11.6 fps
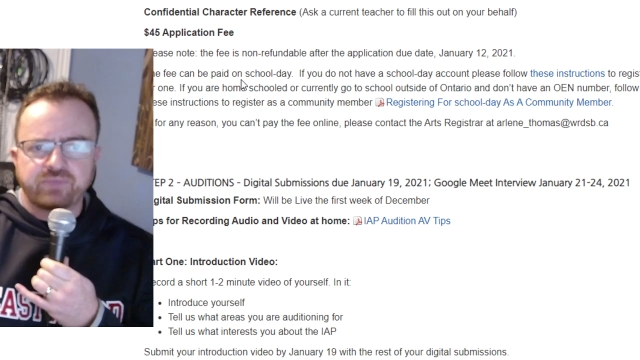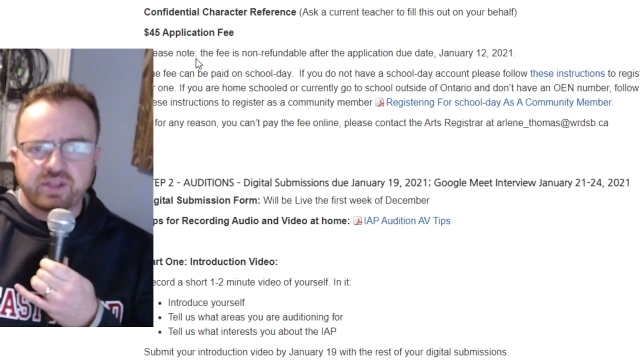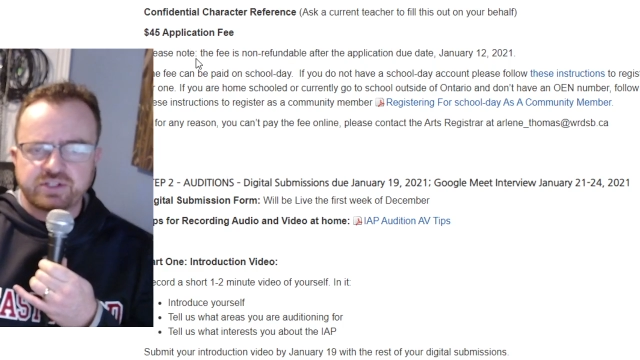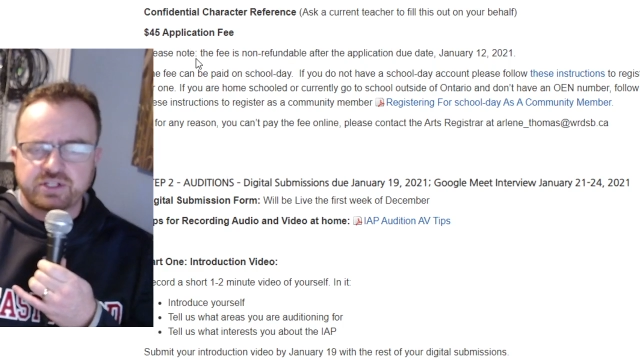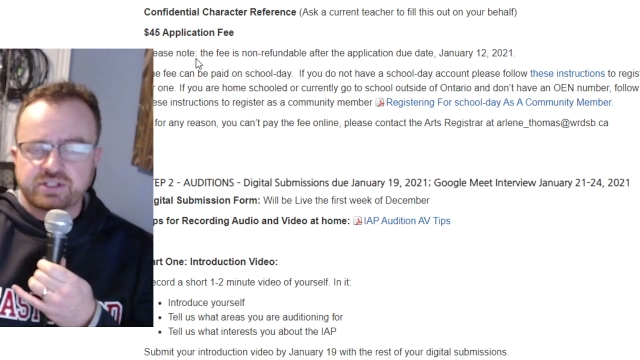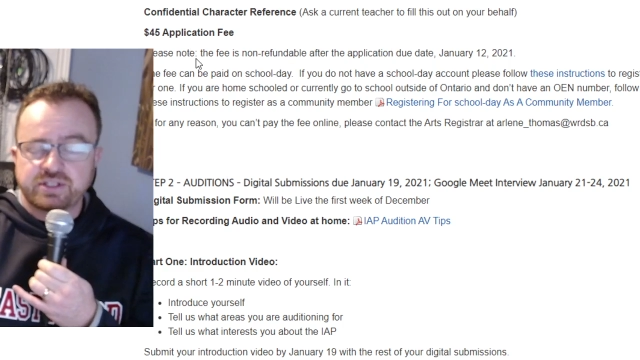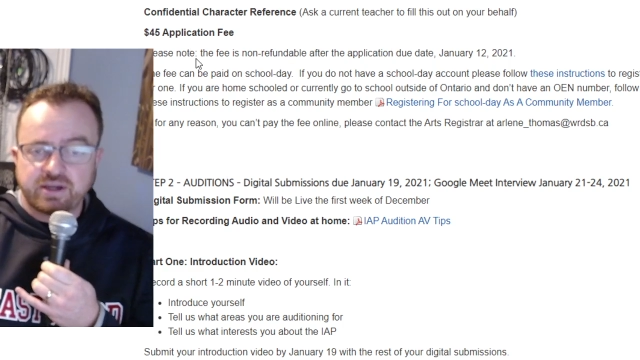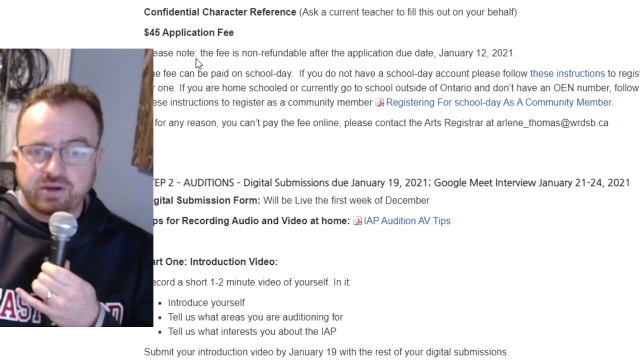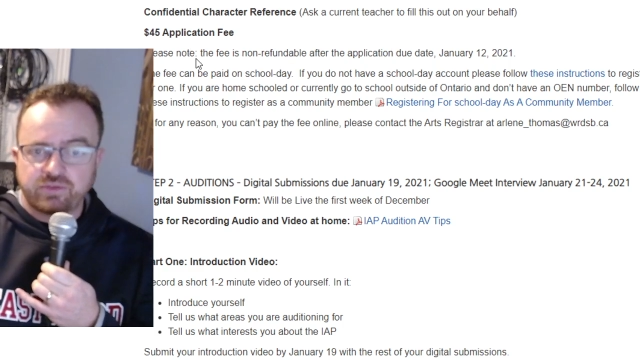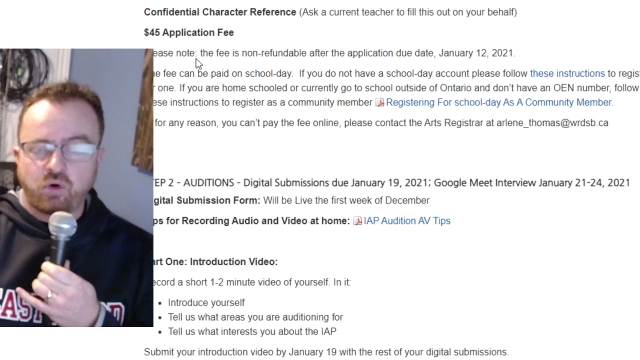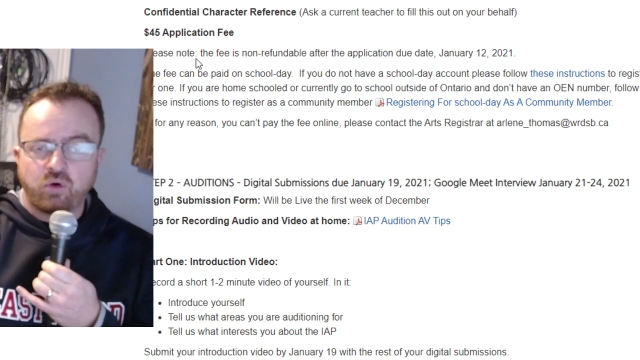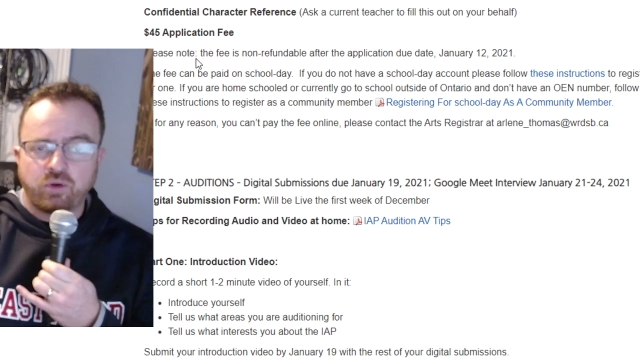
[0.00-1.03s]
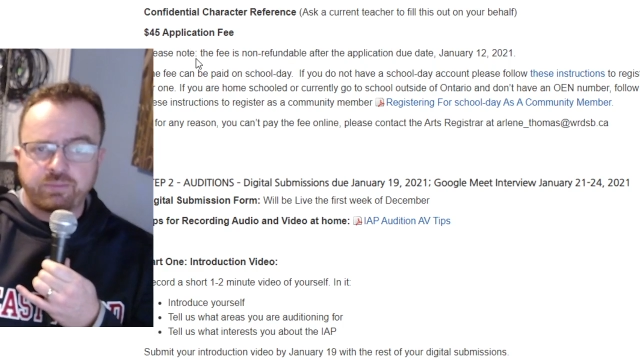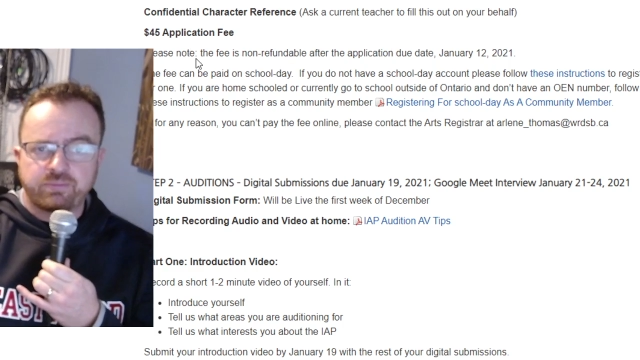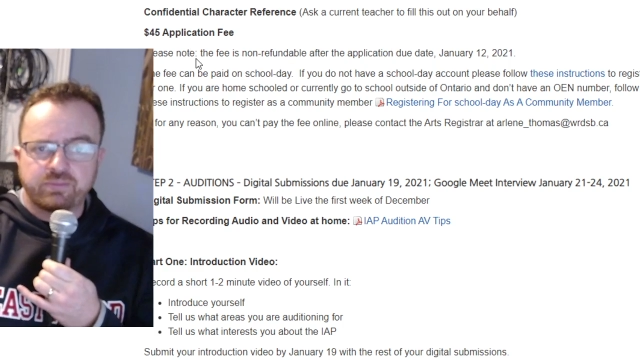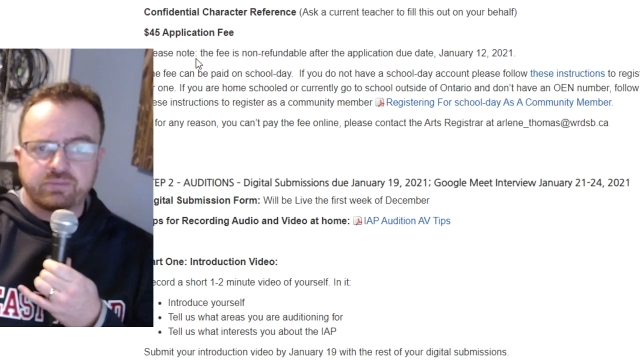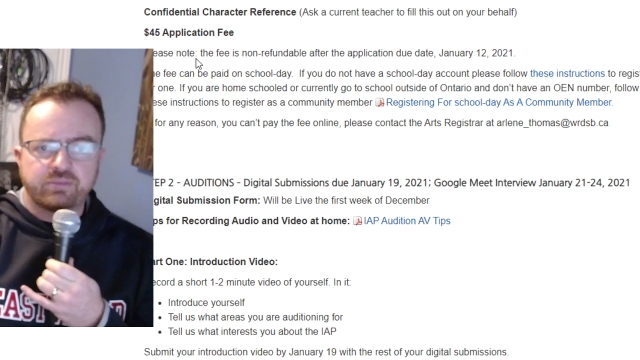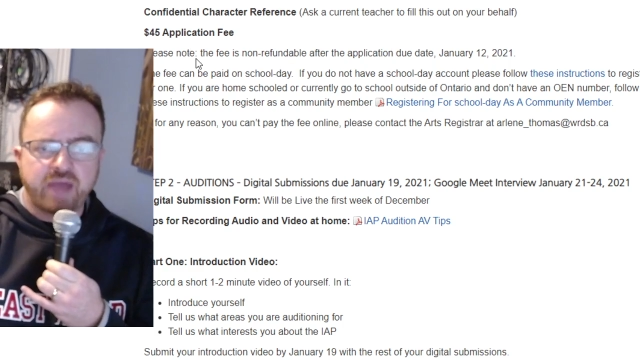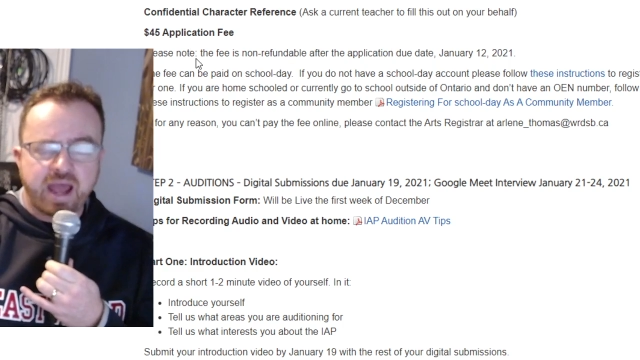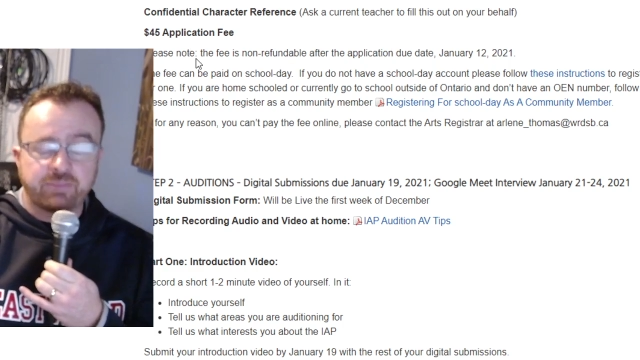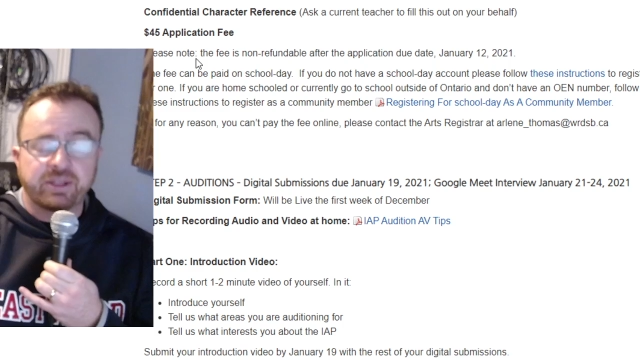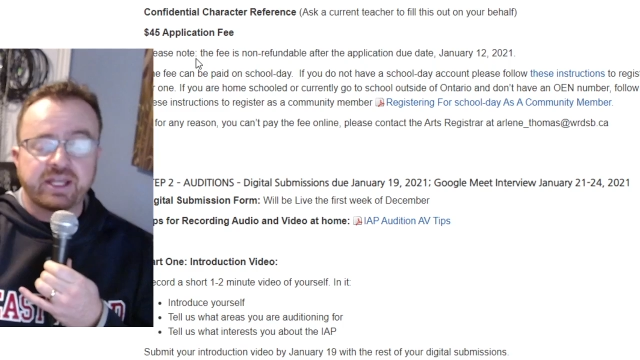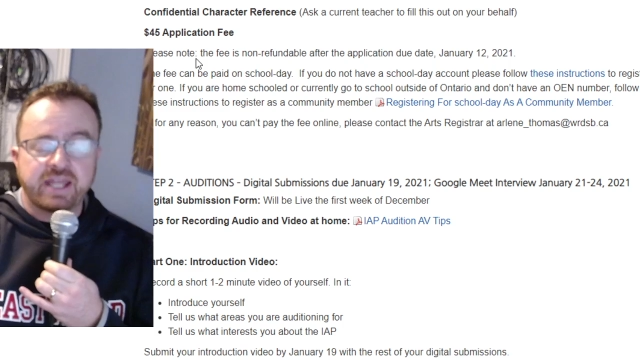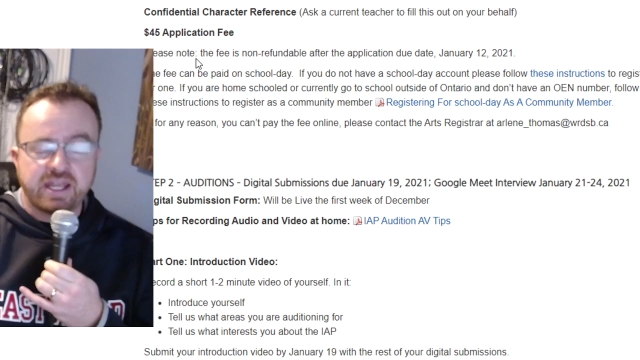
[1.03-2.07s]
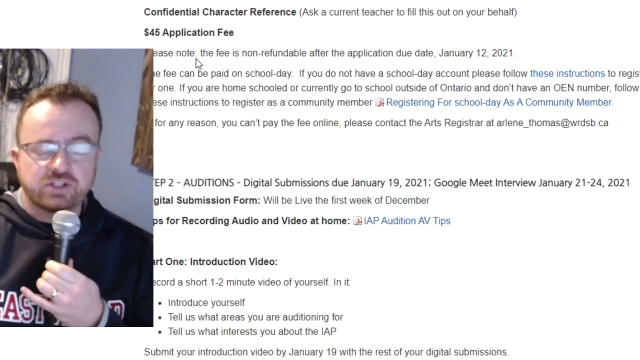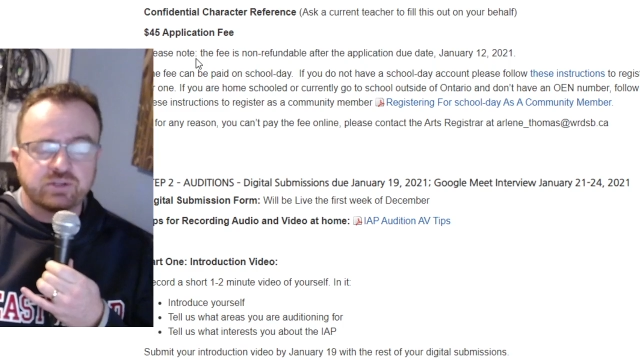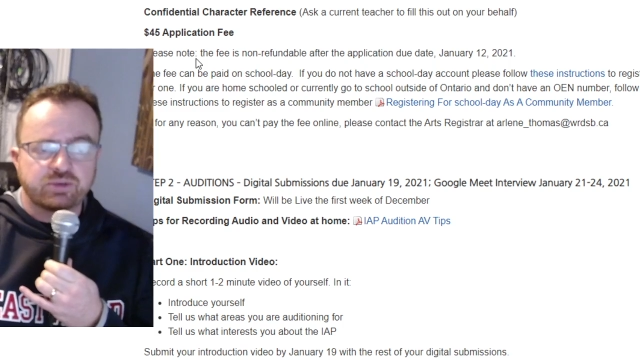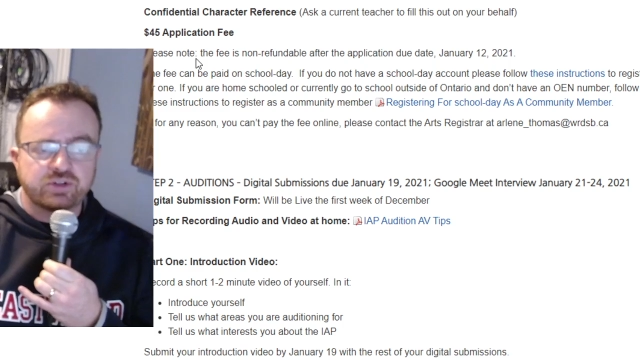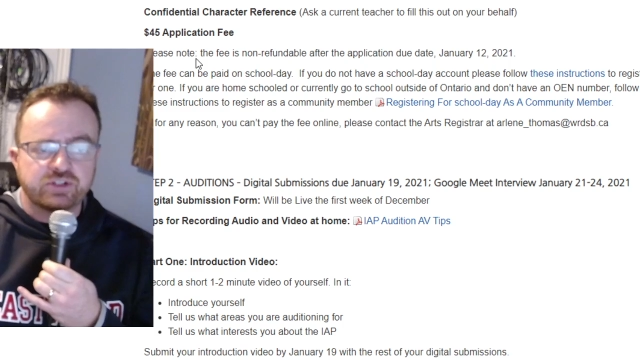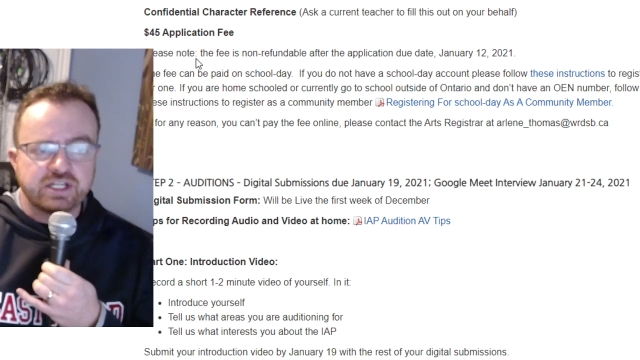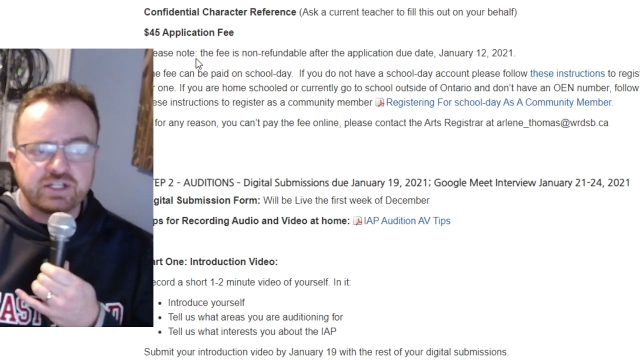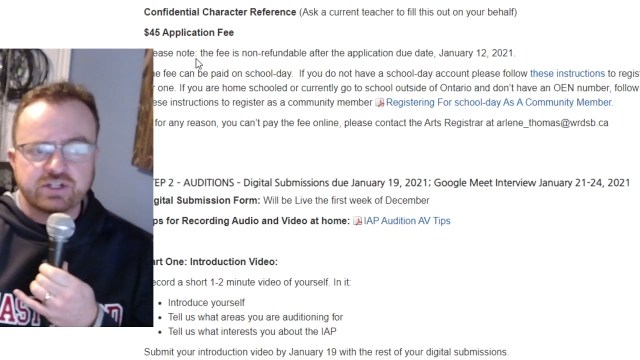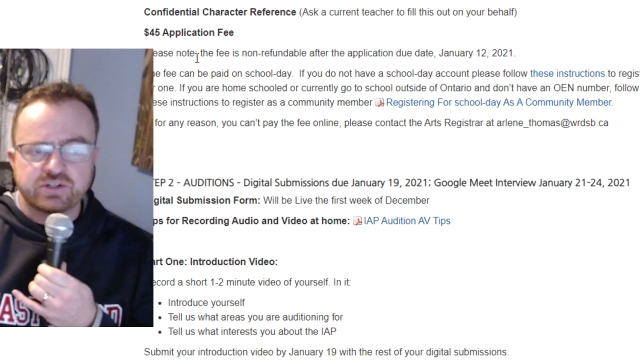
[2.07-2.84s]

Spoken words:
just the whole application procedure.